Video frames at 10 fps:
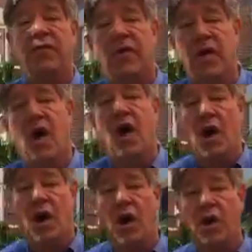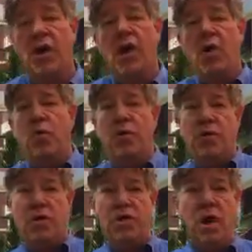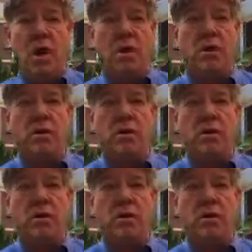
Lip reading: very hard when they're young,